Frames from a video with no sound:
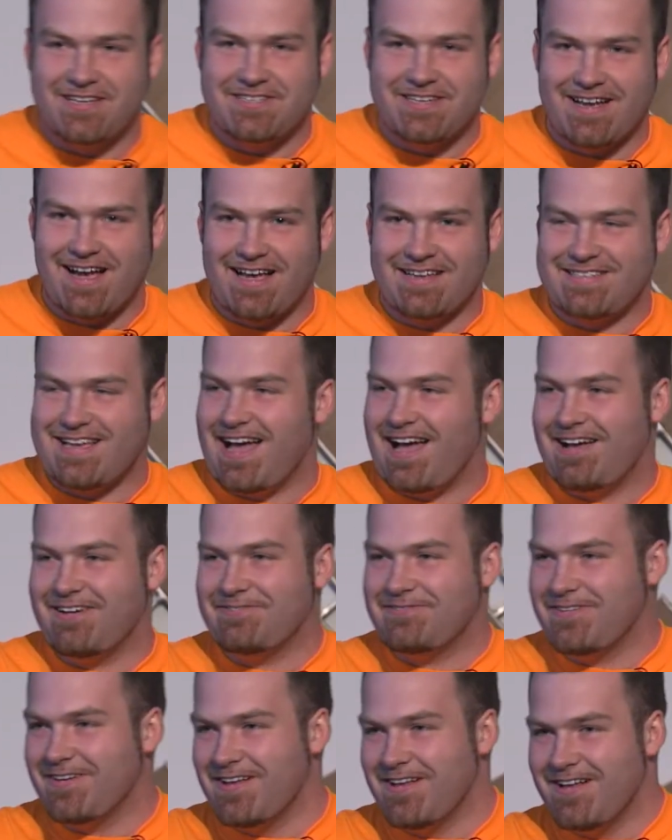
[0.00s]
as you guys
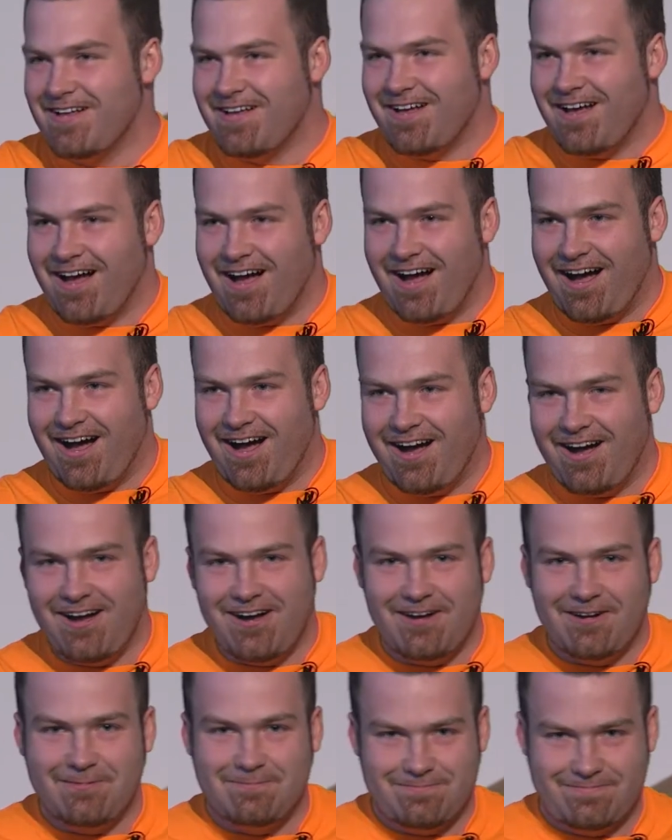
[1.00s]
have.
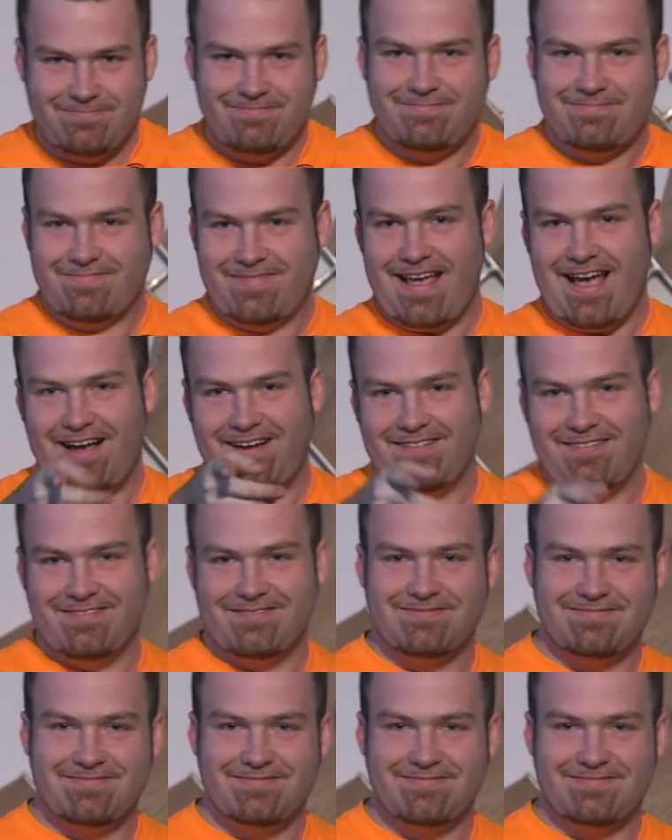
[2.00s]
Um, yeah.